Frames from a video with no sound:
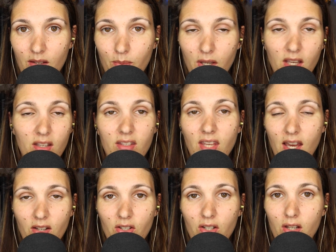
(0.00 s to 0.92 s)
Because,
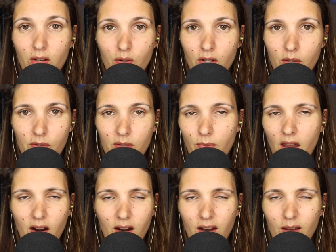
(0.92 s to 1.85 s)
yes, she knew he was
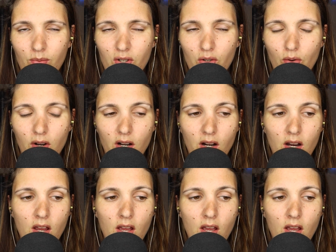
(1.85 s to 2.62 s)
married, I'm sure.